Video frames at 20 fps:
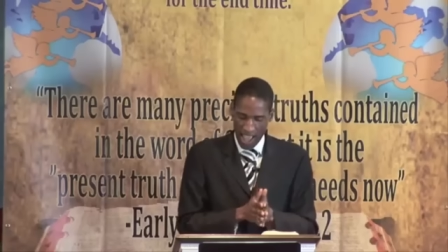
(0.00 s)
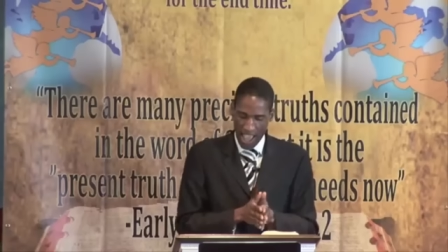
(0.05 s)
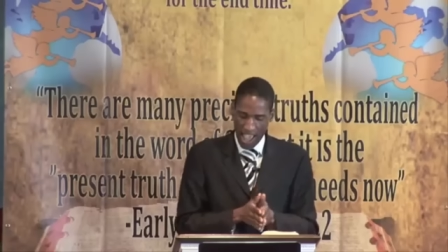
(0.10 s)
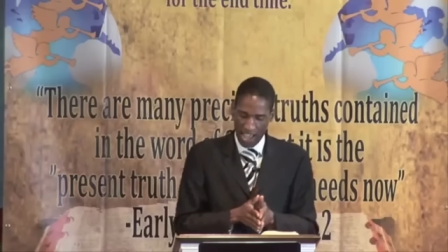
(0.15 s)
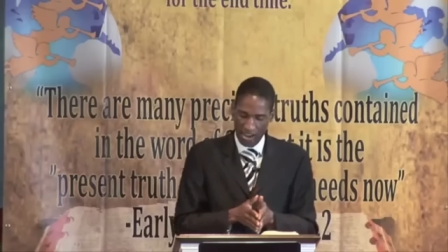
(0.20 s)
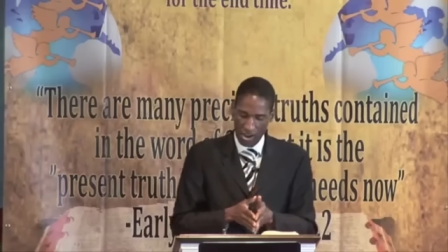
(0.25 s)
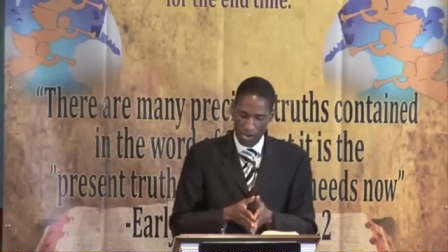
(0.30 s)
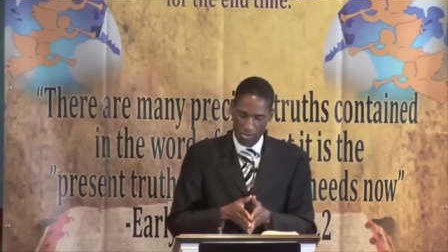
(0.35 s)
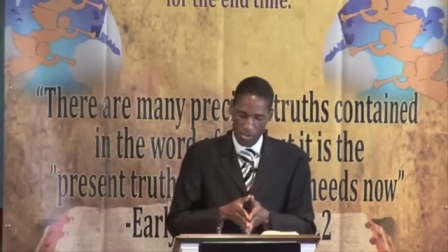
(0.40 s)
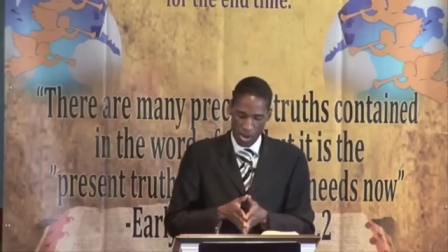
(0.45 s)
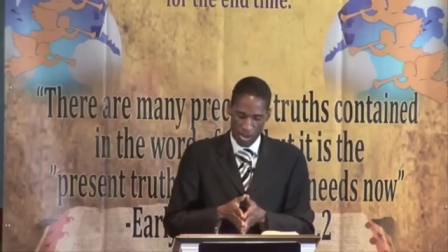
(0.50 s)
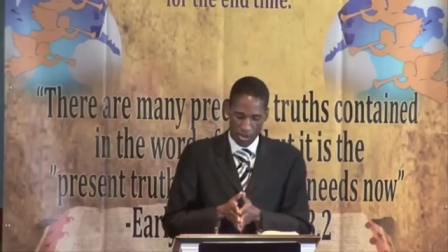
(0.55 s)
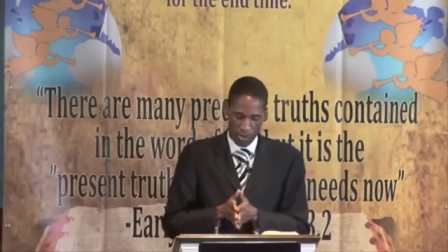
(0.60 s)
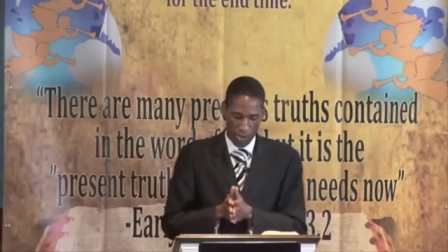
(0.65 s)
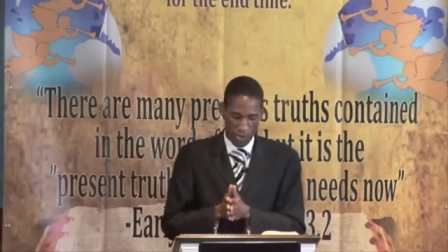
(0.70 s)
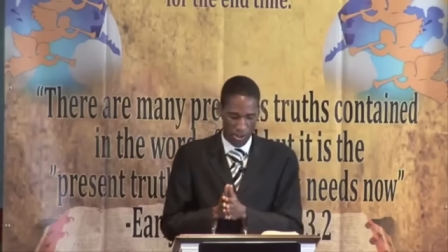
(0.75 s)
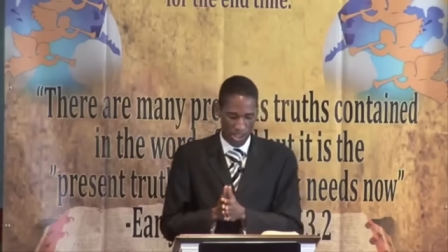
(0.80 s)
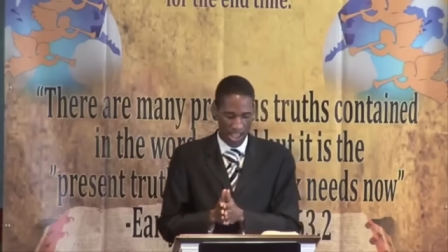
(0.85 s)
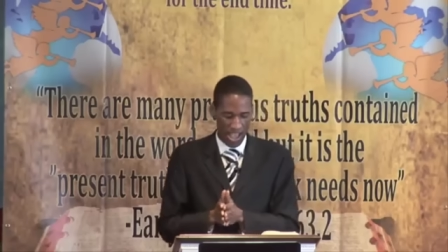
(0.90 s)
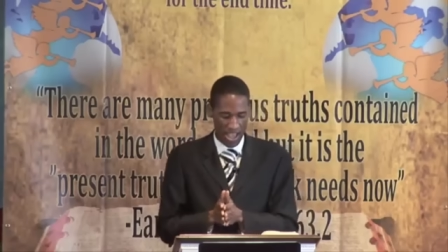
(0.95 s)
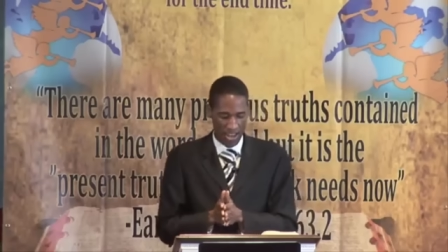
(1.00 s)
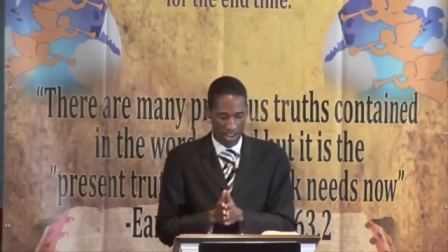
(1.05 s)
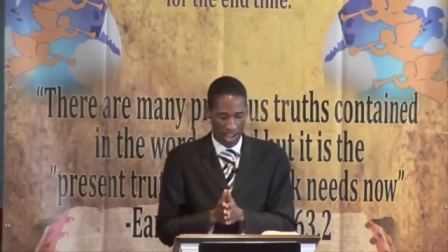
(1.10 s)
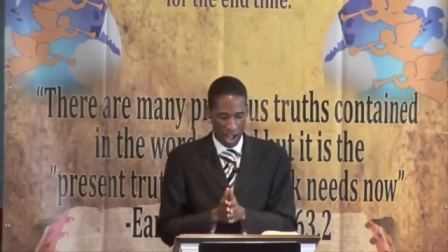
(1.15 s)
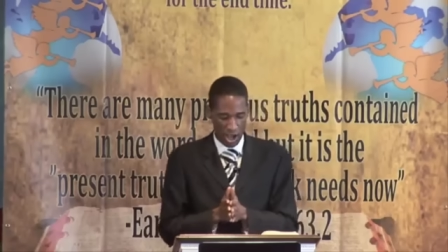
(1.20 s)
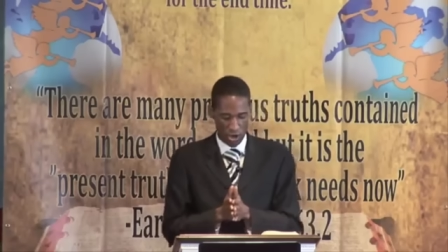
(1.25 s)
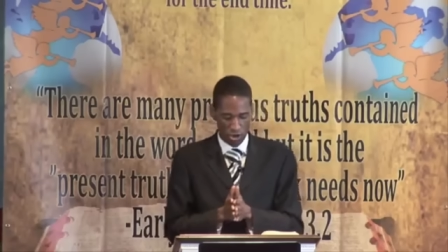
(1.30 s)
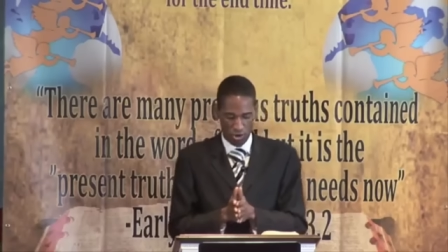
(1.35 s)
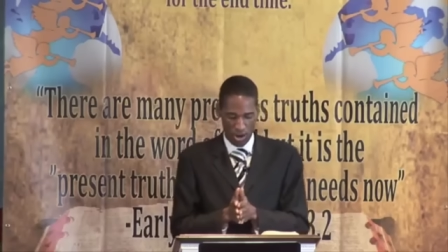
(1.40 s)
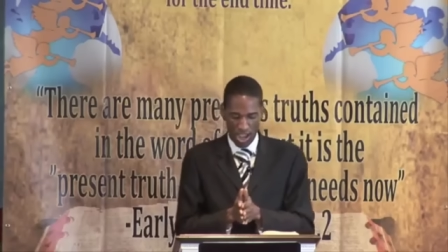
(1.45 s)
and upon her head
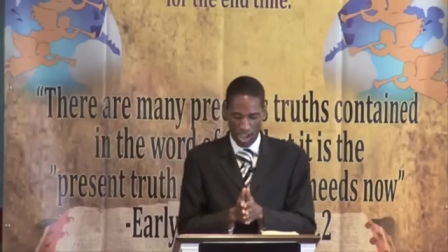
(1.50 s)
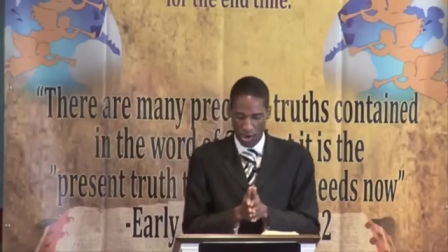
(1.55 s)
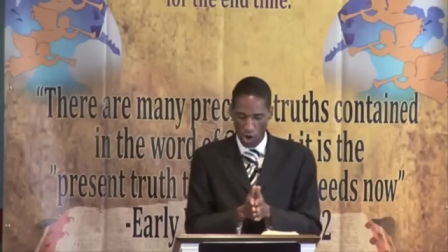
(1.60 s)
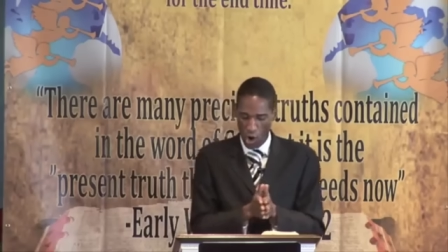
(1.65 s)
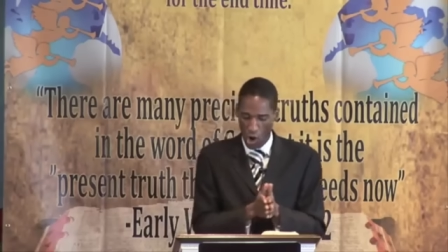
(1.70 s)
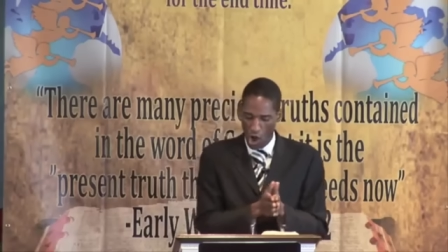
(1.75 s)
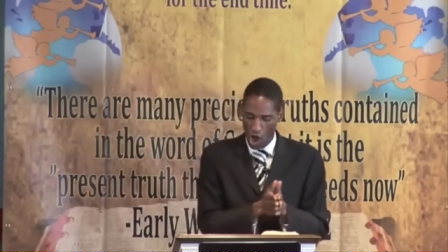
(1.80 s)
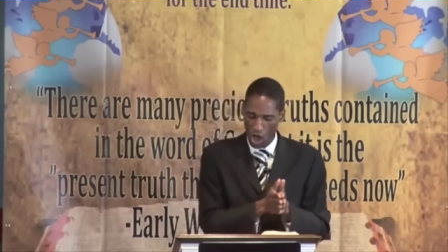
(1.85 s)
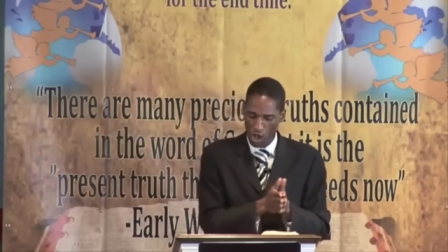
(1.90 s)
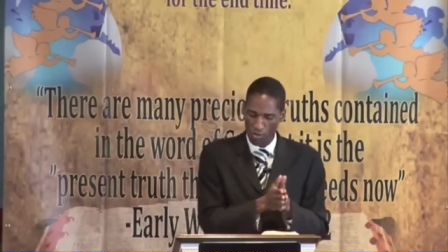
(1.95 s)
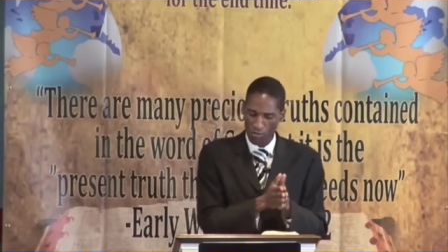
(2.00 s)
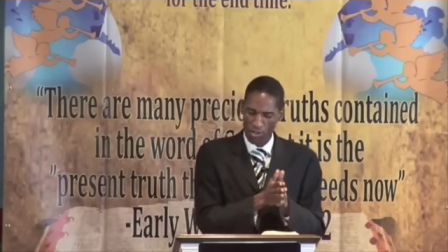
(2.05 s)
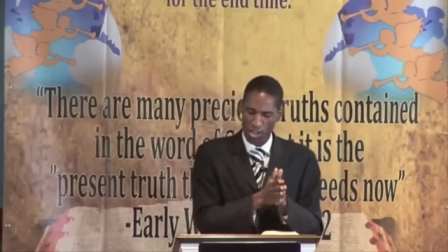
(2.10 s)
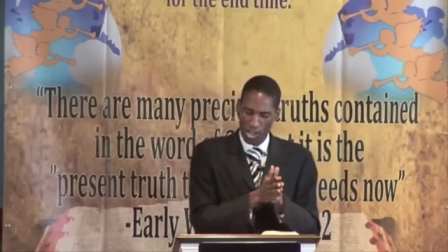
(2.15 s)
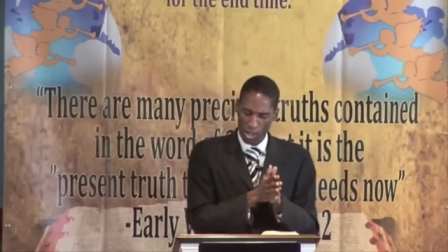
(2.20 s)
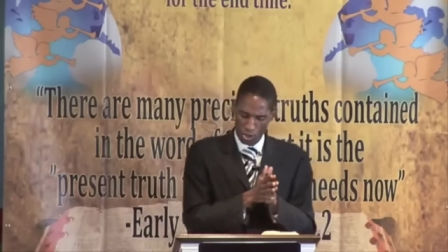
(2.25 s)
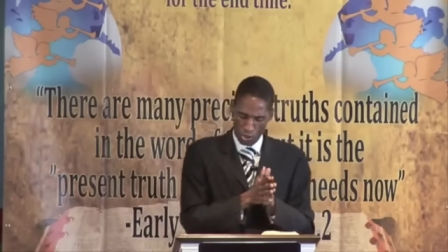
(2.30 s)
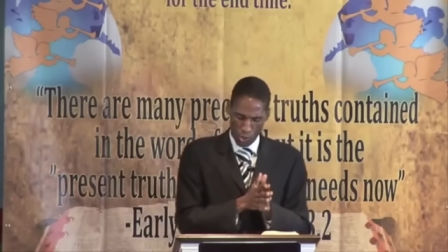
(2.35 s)
a crown of